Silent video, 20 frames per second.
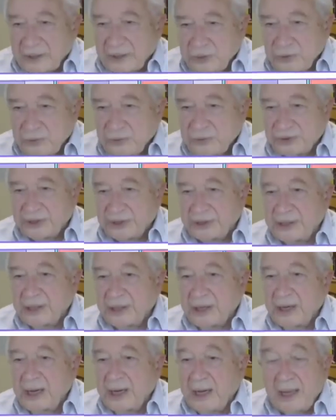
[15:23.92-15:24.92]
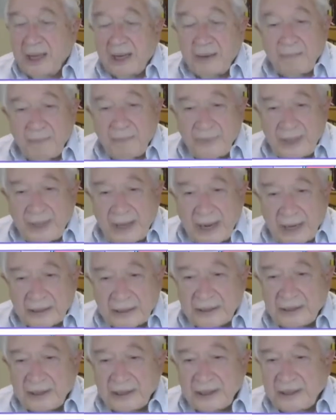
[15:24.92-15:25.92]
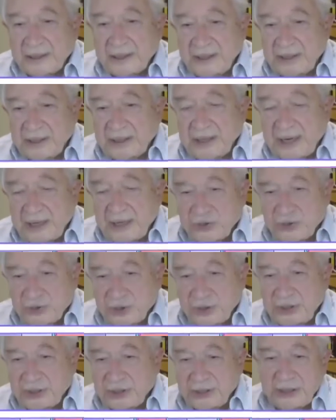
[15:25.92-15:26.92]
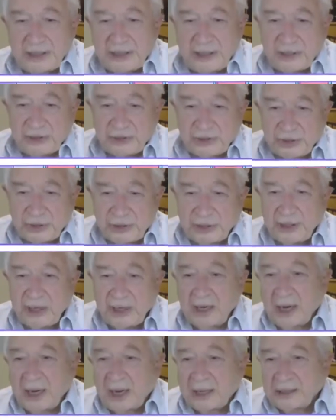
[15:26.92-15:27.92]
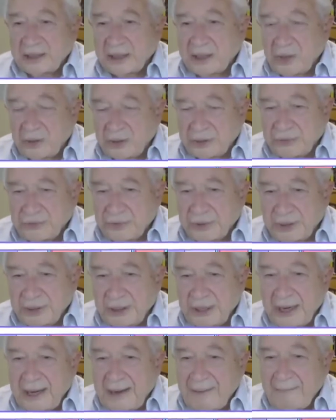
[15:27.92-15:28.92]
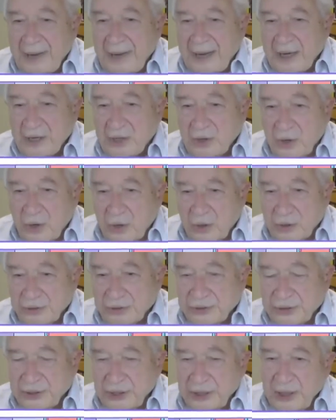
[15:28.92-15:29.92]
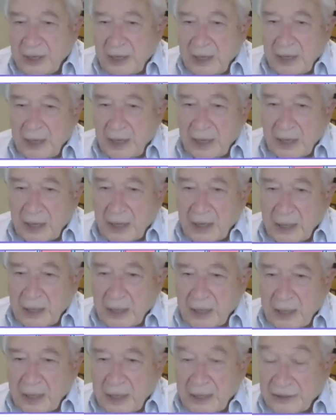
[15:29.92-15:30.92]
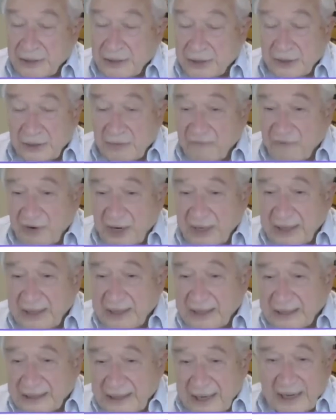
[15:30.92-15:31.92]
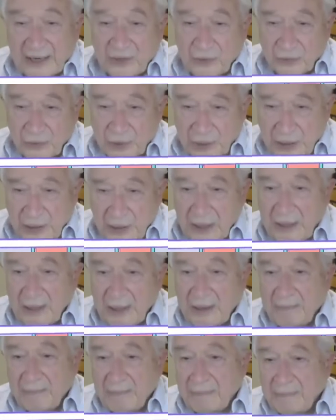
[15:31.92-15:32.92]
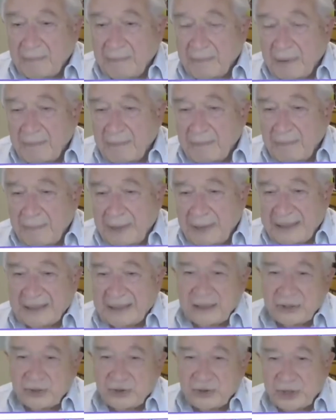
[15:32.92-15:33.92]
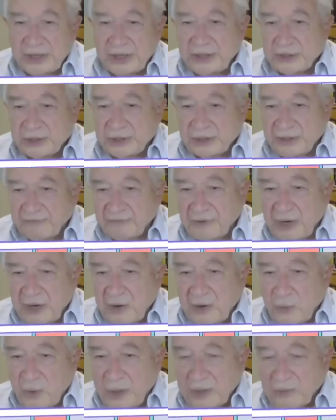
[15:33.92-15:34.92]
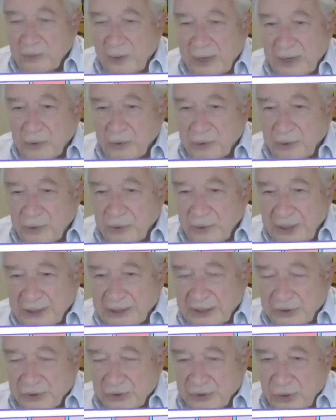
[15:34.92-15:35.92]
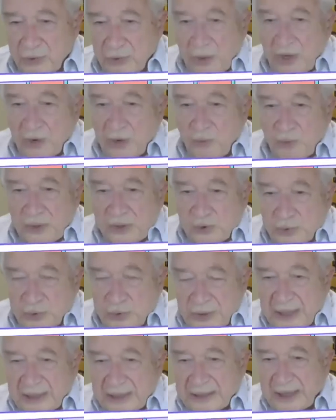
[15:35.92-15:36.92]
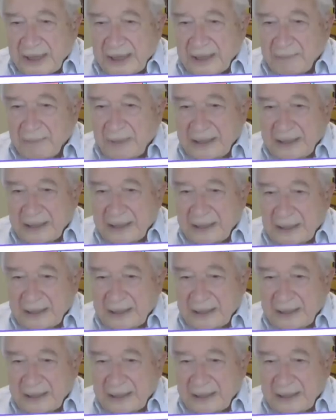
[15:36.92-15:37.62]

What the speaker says: use it. Not THC. THC, on the contrary, may cause schizophrenic attack or mental changes of one way or another. So one should not take medical